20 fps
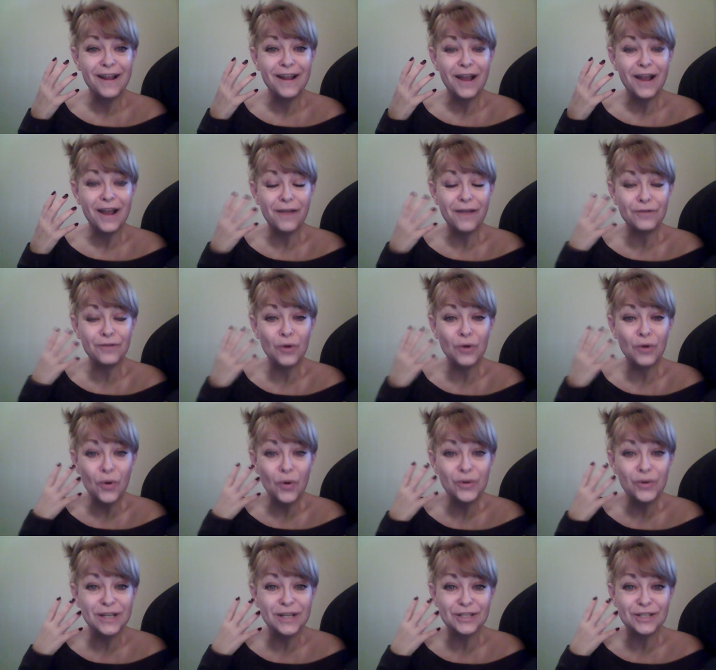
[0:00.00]
of your
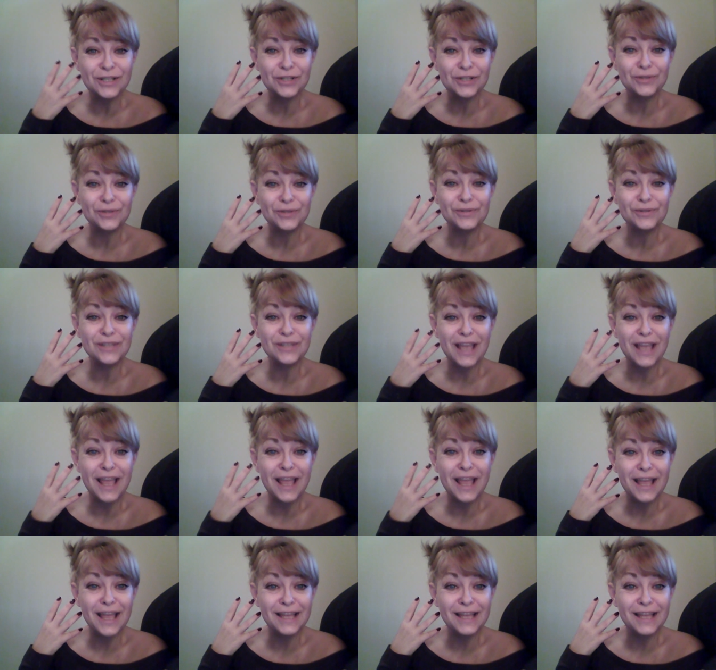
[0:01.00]
own issues
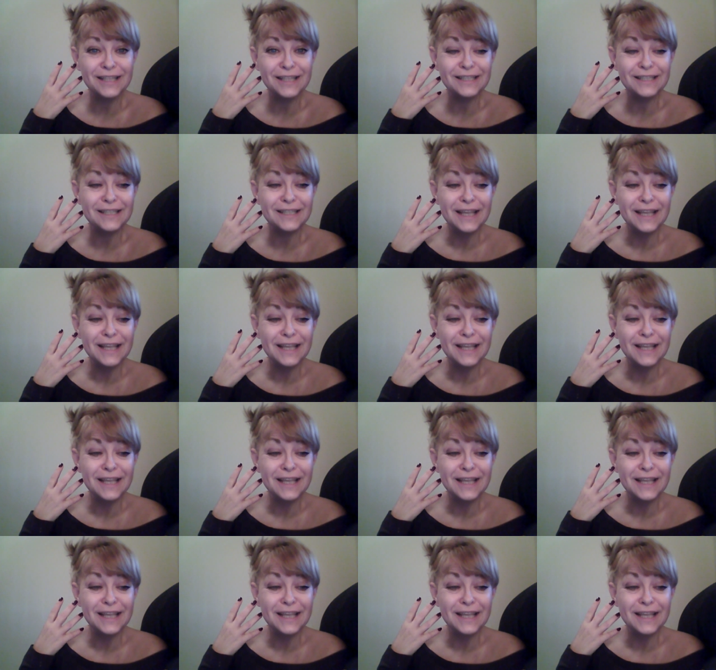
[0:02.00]
and